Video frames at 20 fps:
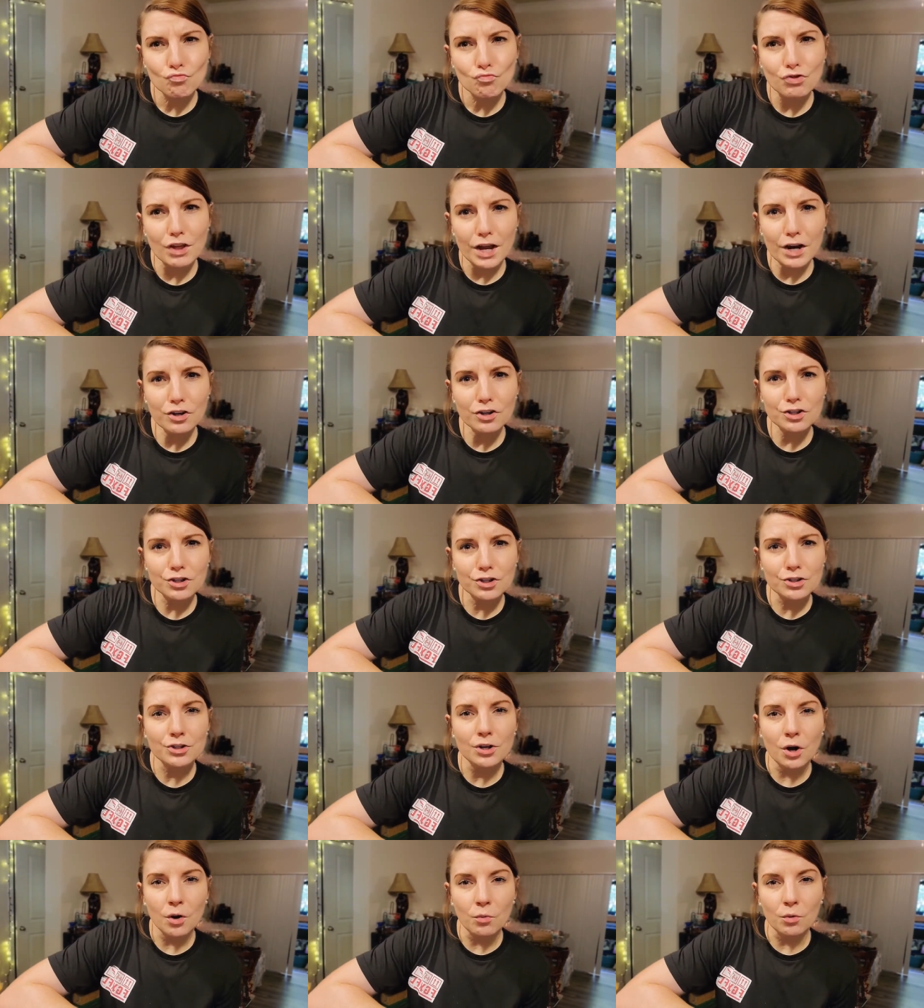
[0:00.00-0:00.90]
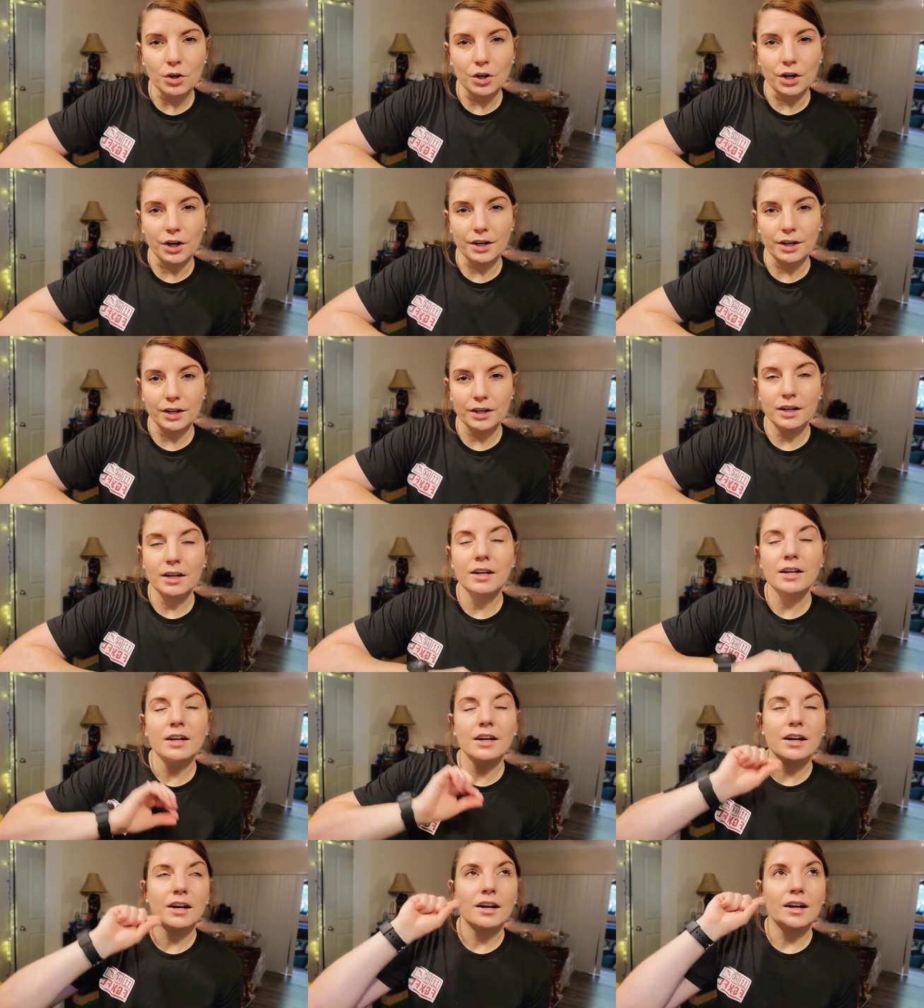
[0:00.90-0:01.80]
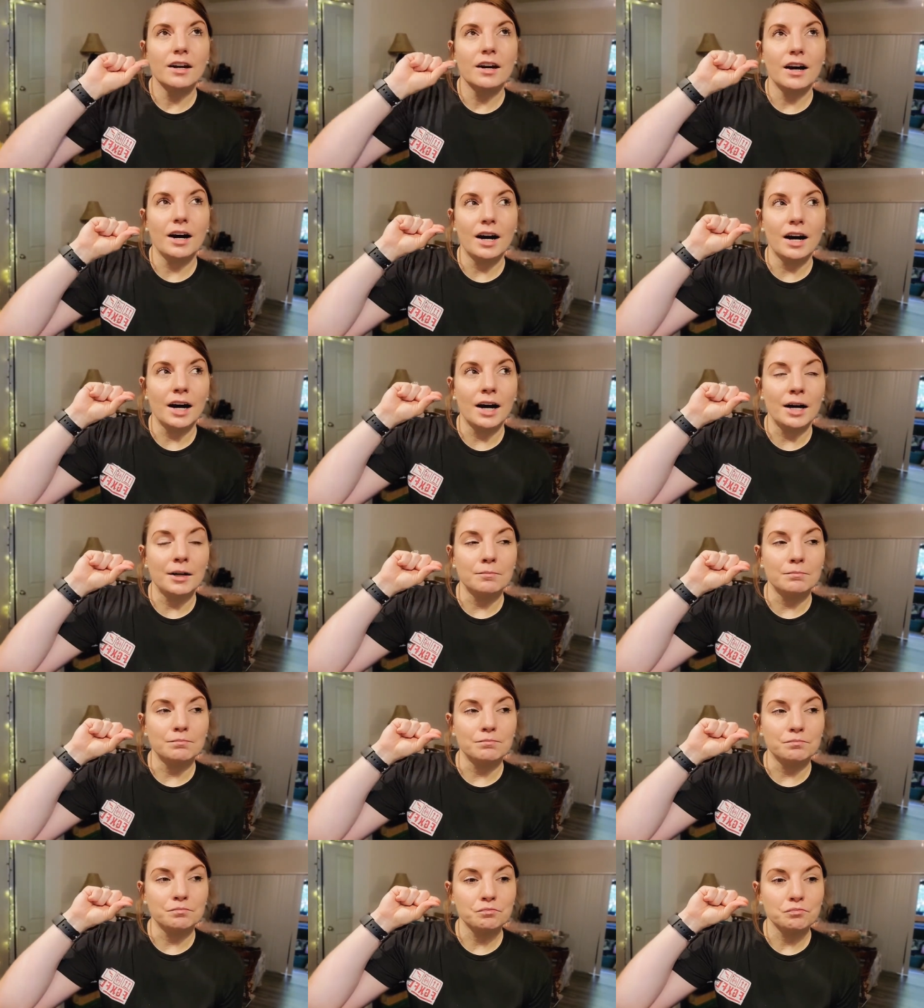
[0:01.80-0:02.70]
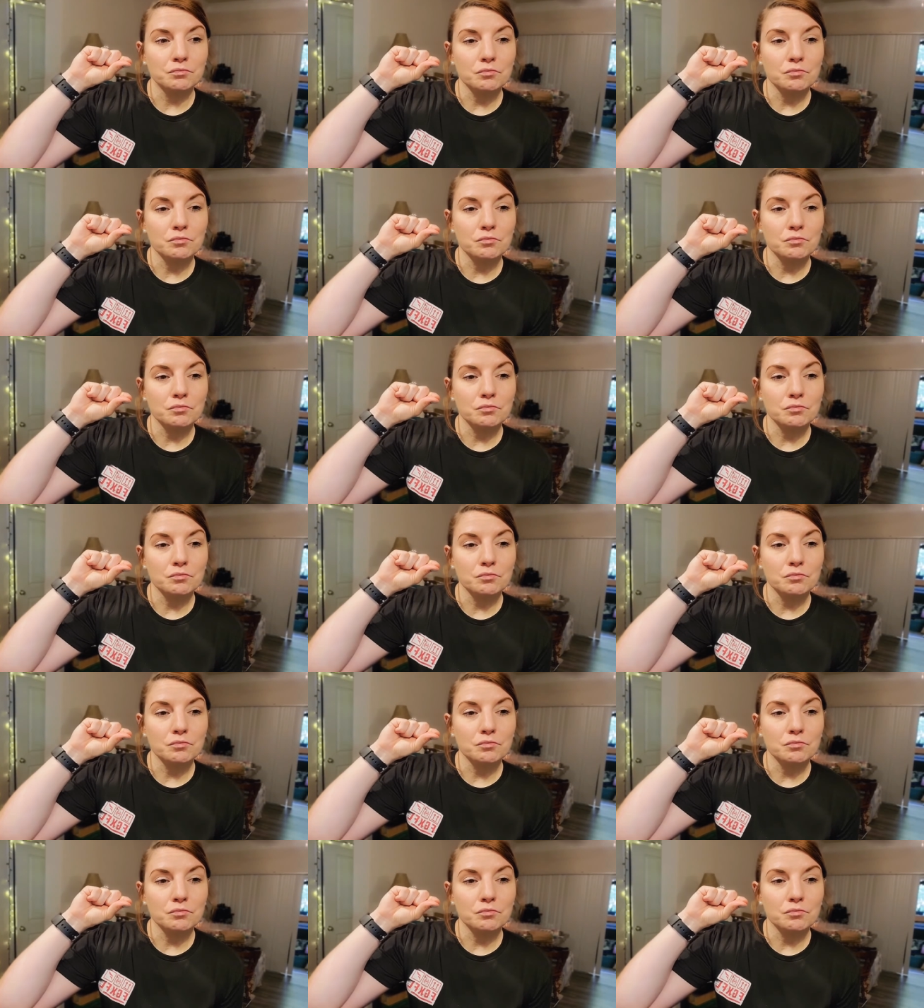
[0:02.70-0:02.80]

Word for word: They're so good. Um,